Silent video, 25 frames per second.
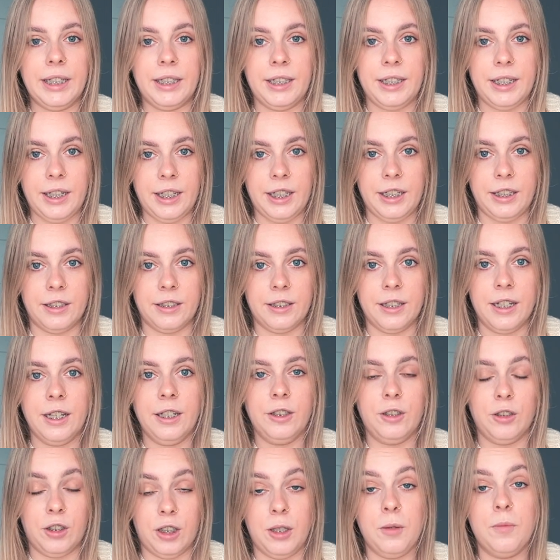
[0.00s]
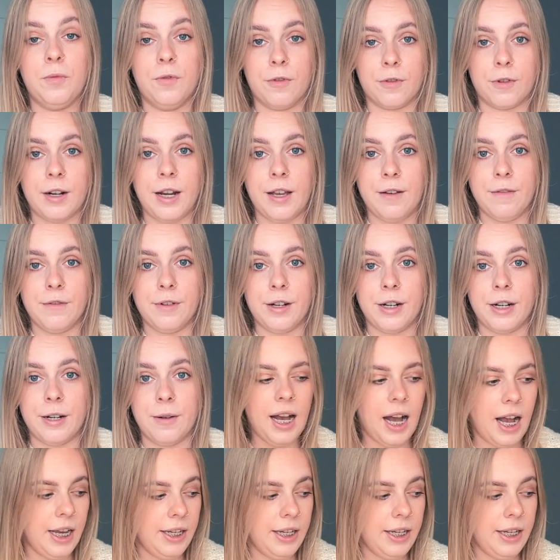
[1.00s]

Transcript: need to keep forever.